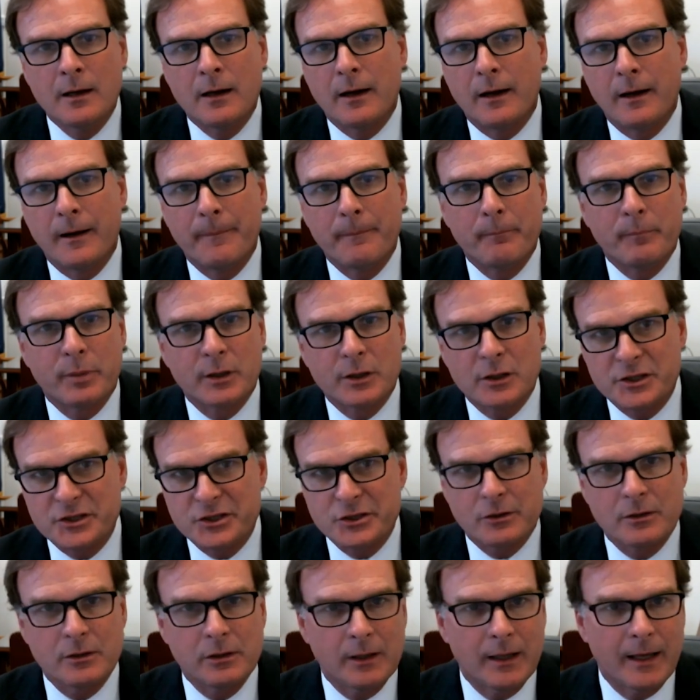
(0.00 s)
but
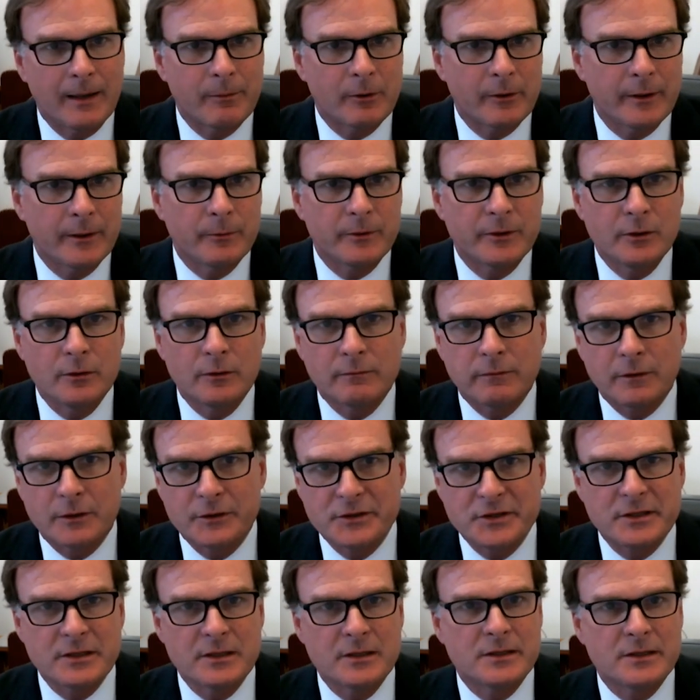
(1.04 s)
also collaborate with
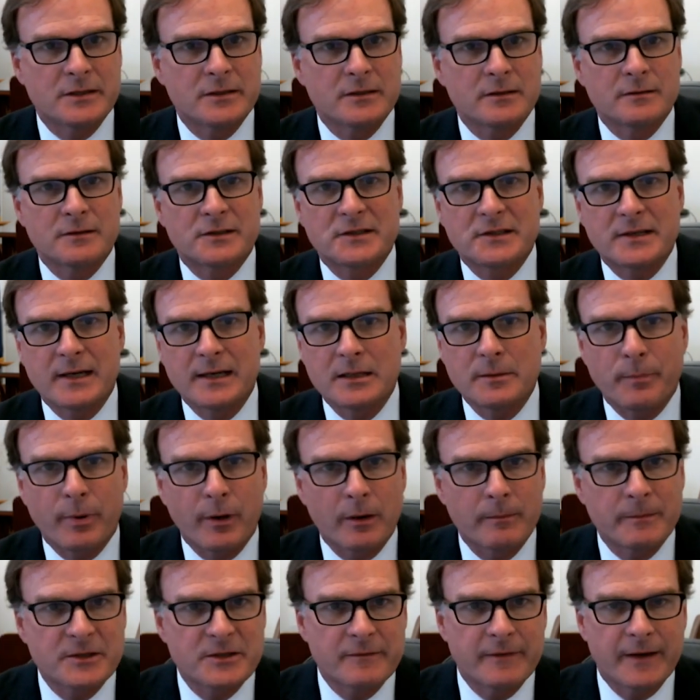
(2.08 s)
universities and state
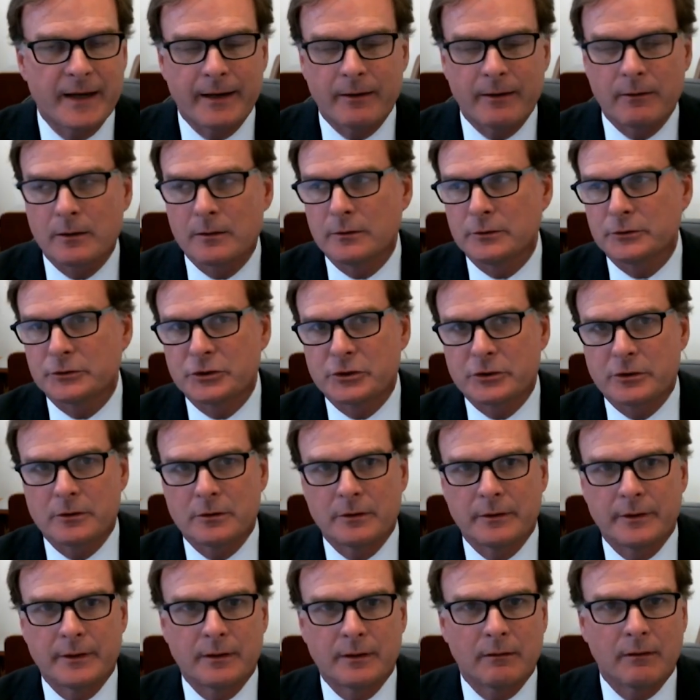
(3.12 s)
departments of agriculture
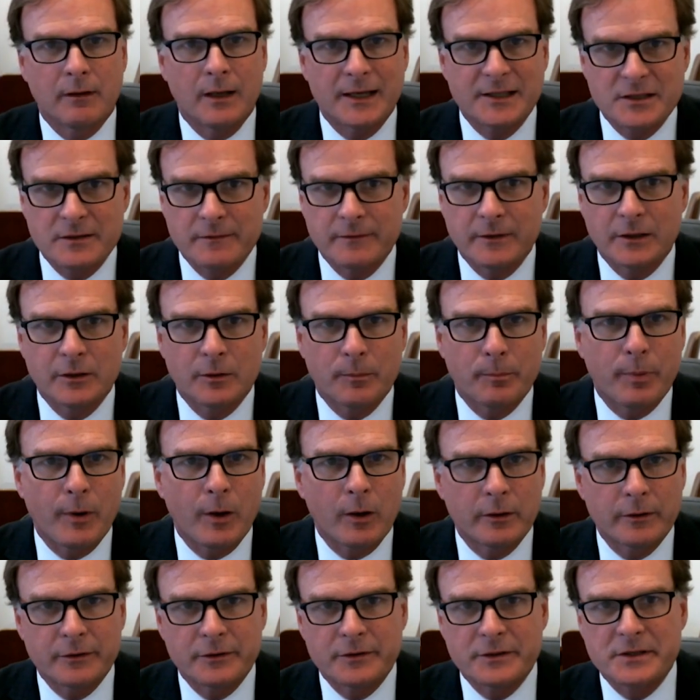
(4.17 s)
and lots of other
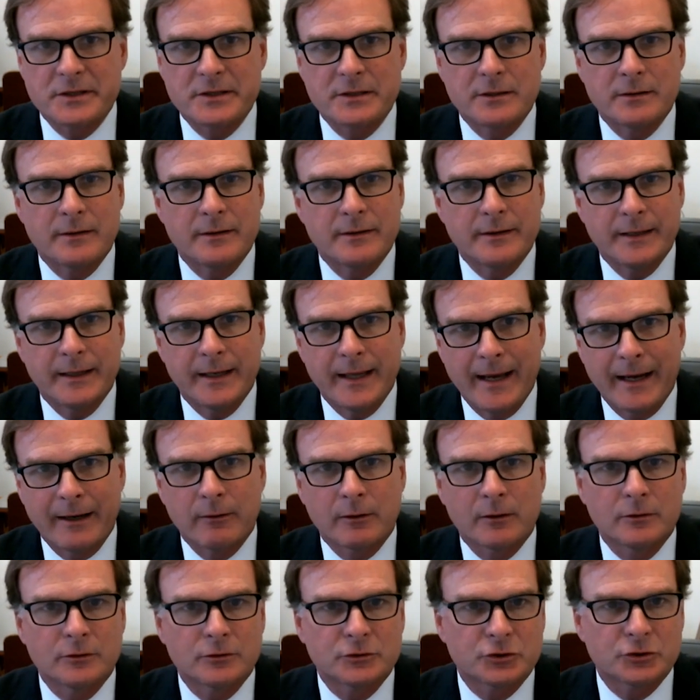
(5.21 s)
partners in
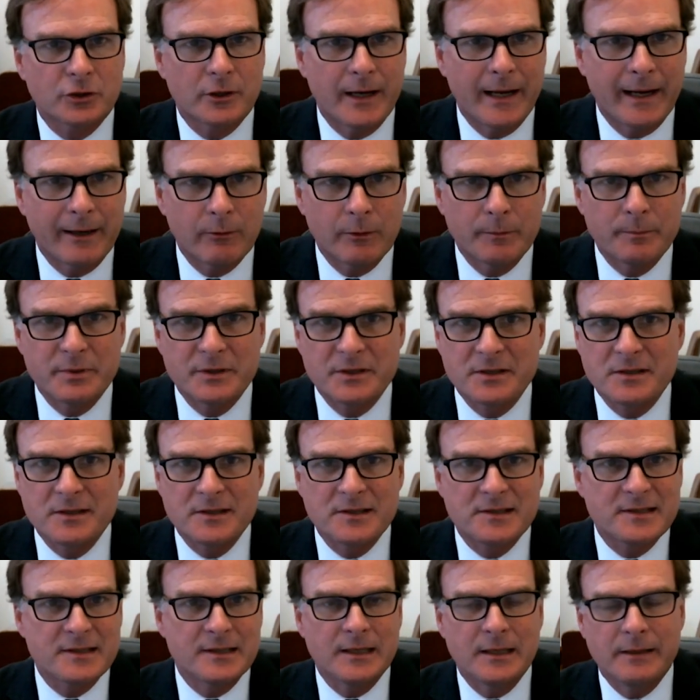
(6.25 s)
agriculture,
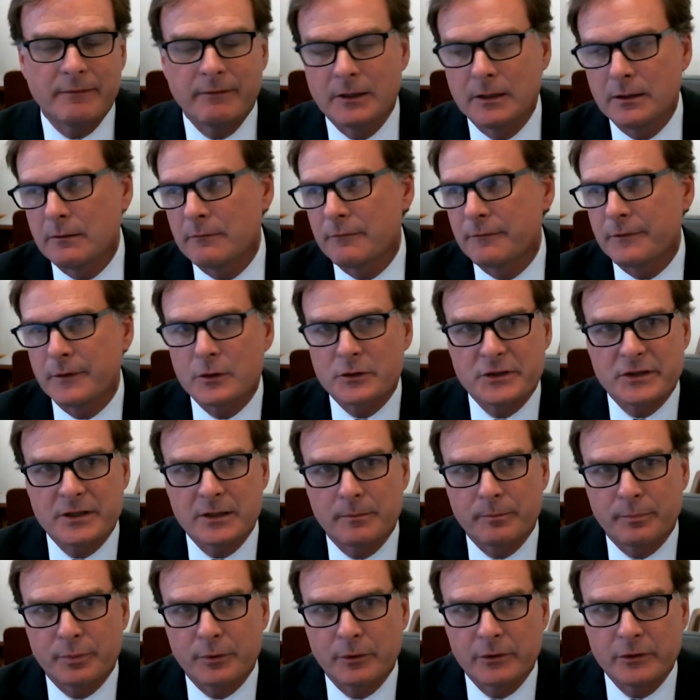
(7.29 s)
agribusiness, and even in folks
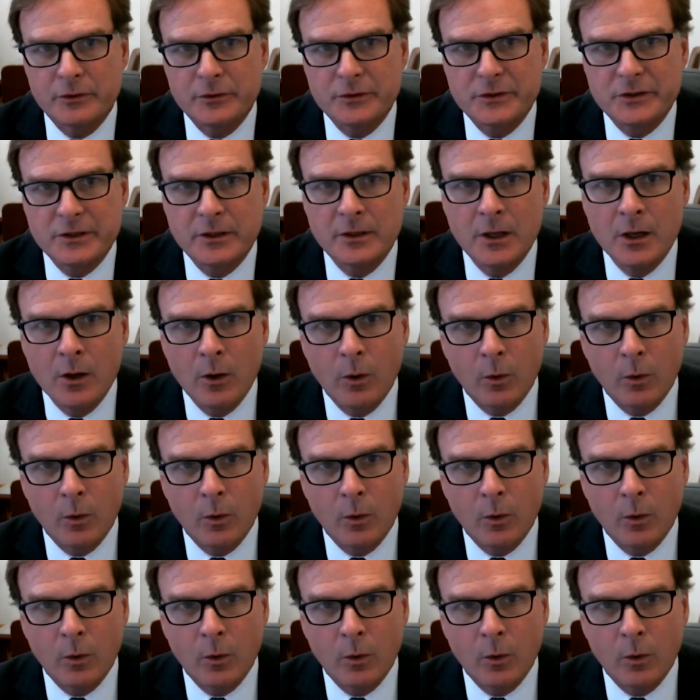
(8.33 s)
that produce